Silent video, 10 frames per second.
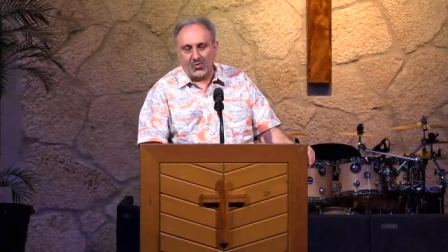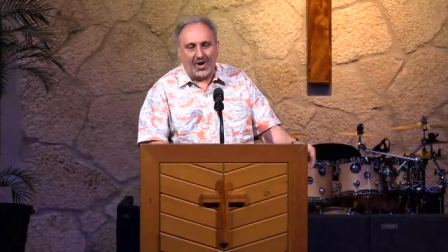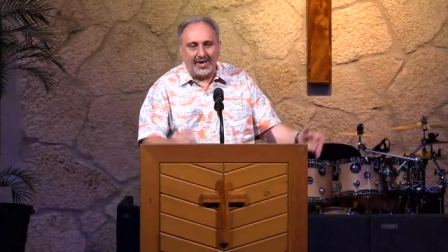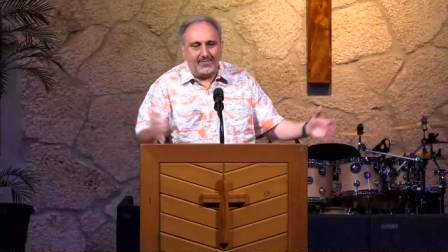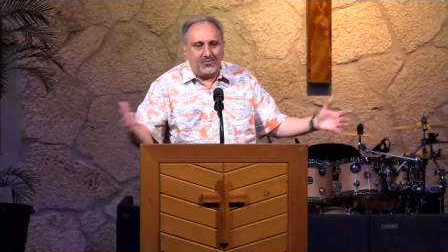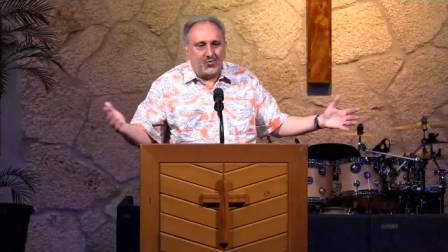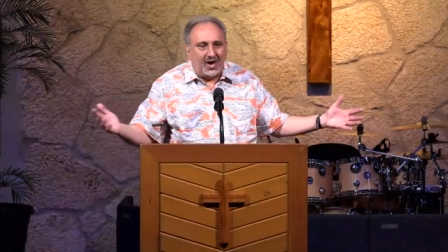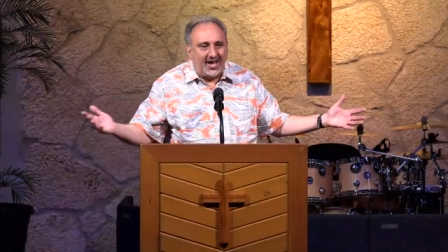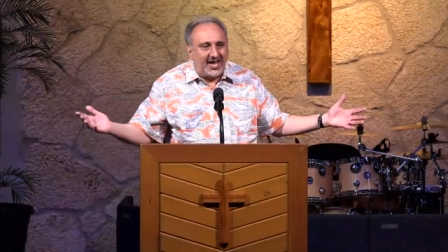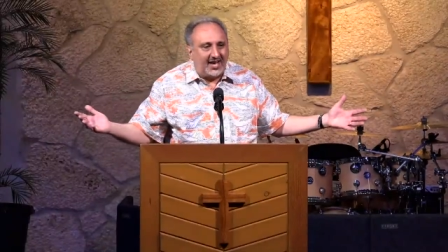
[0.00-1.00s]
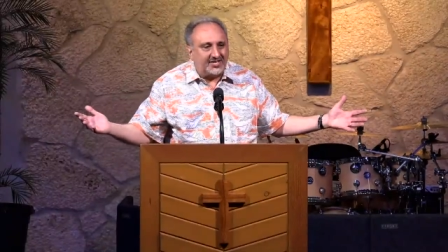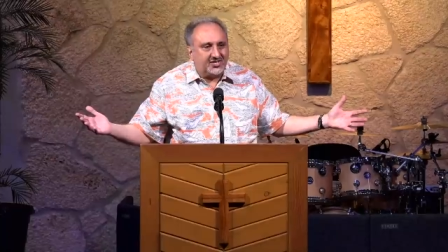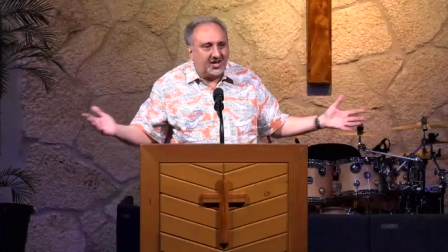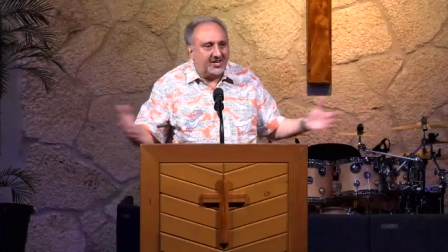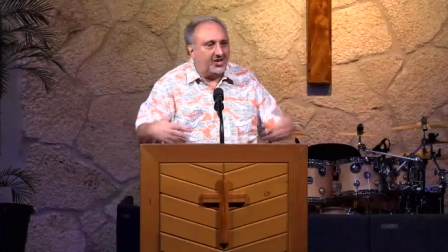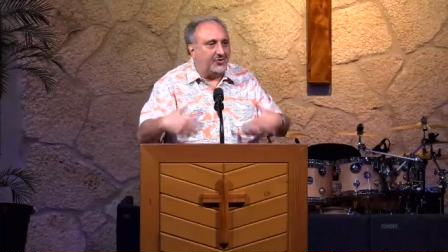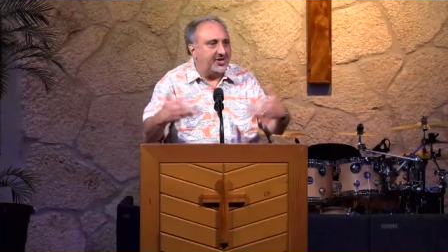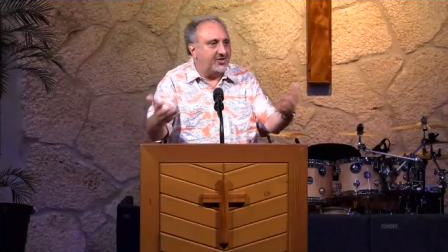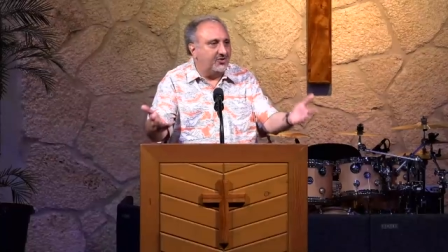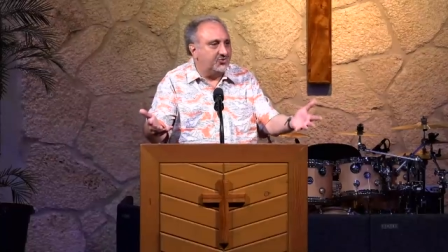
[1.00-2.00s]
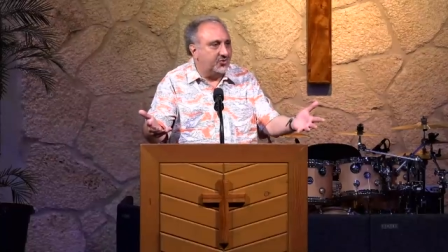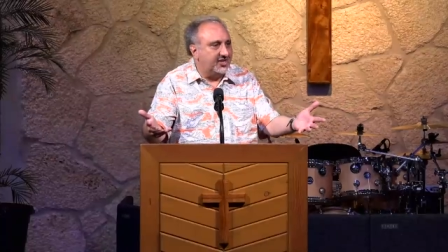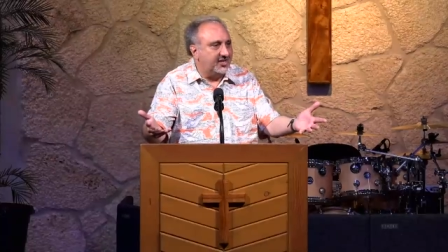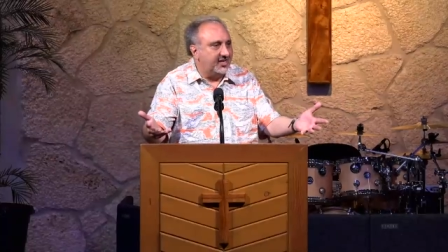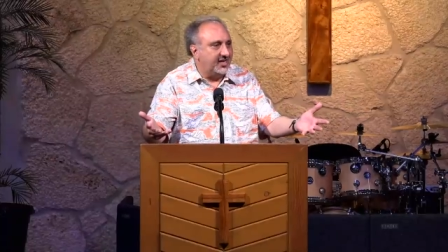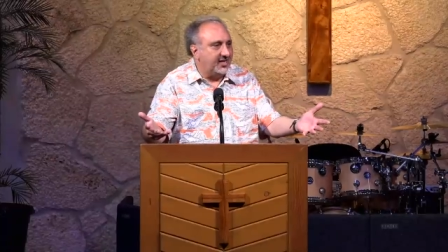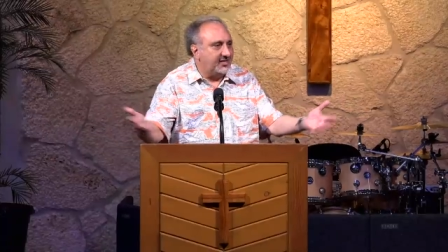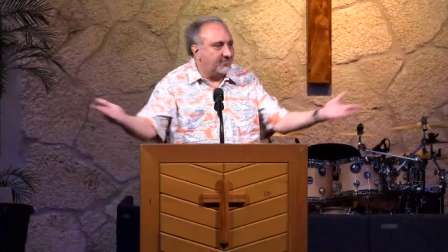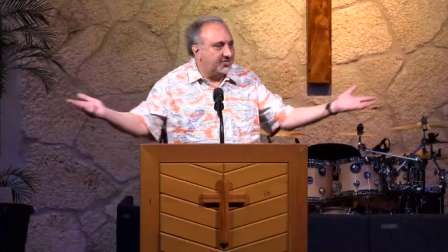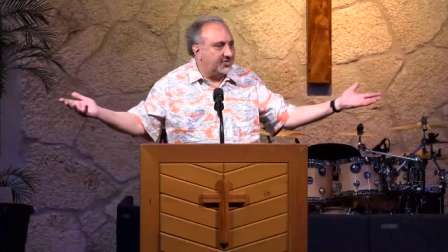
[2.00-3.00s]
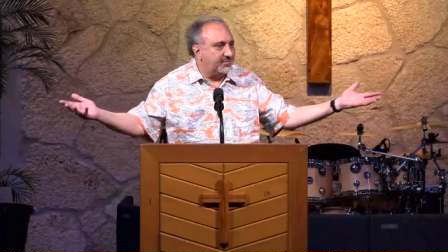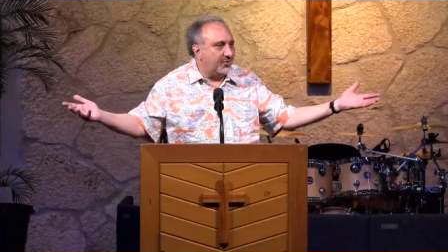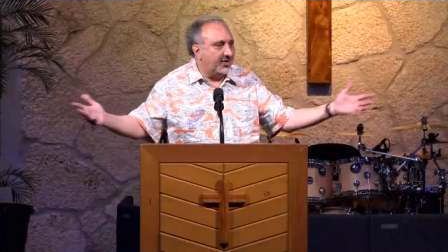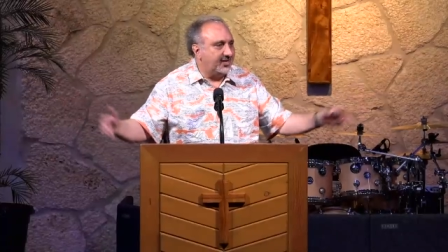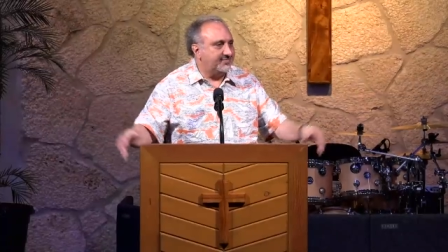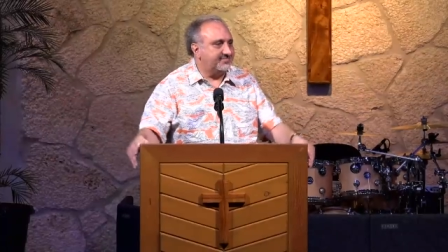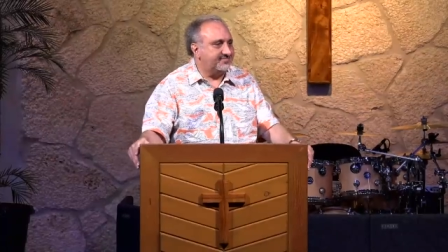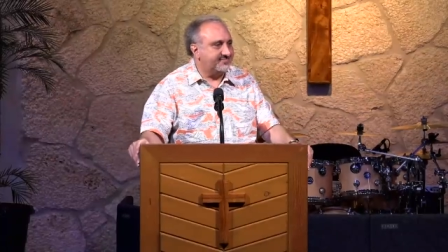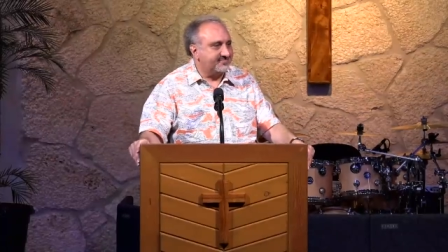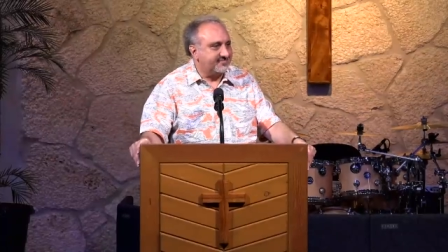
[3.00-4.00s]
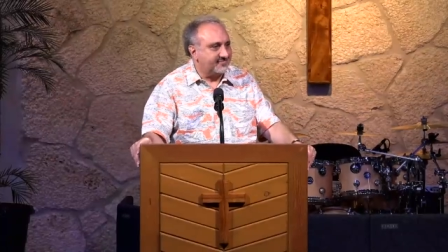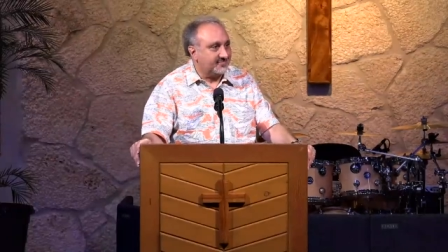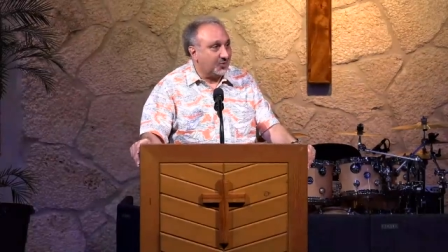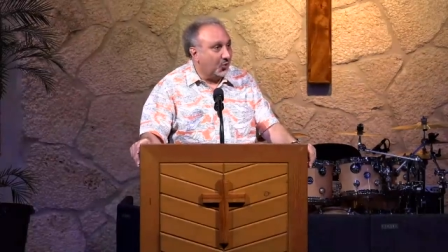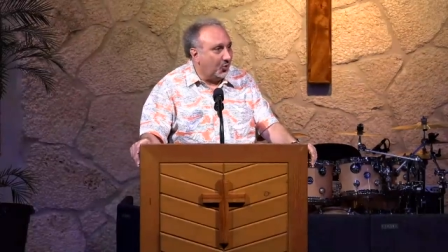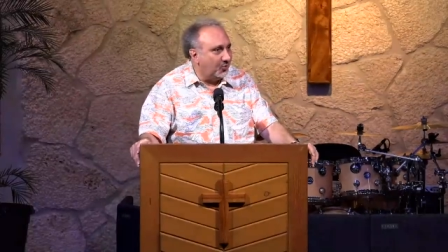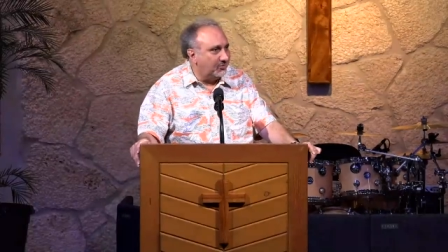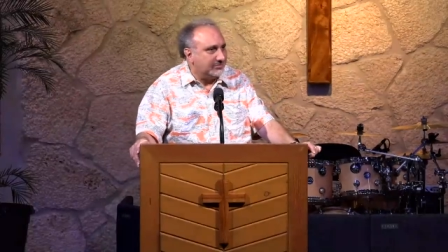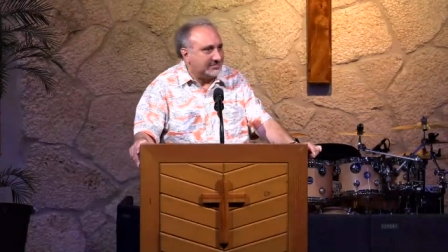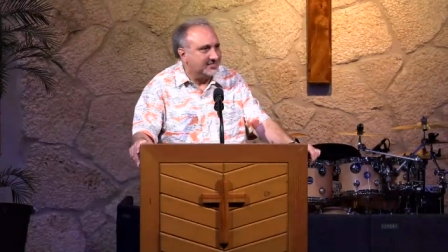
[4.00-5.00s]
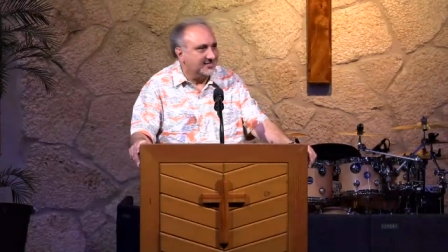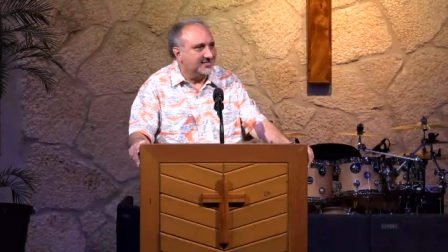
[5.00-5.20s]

Why, why ask God? He already knows what you need. What's the point? Oh.